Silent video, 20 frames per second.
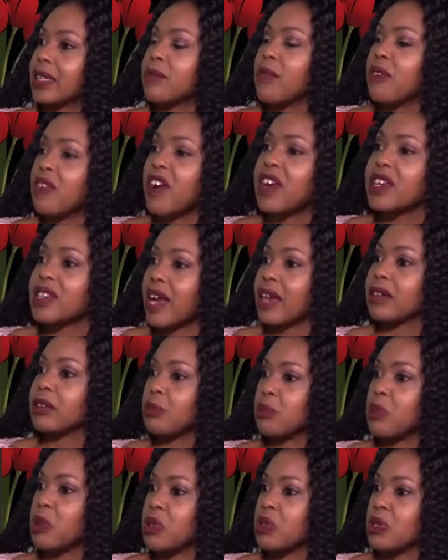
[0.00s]
I'm a very
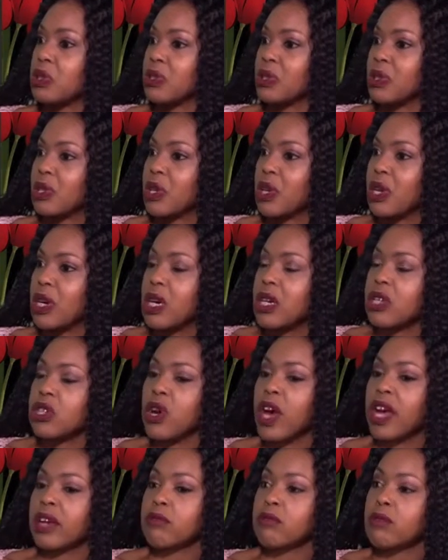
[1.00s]
excited person,
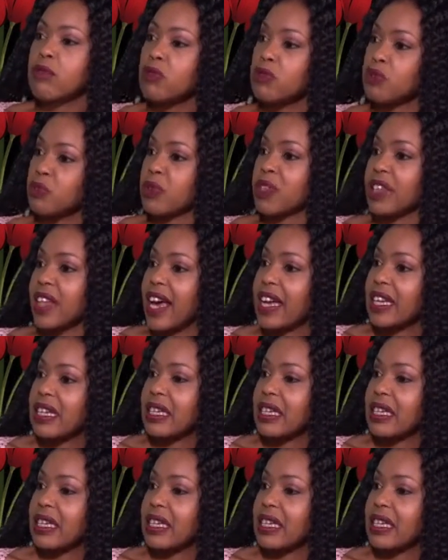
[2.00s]
so it moves with that.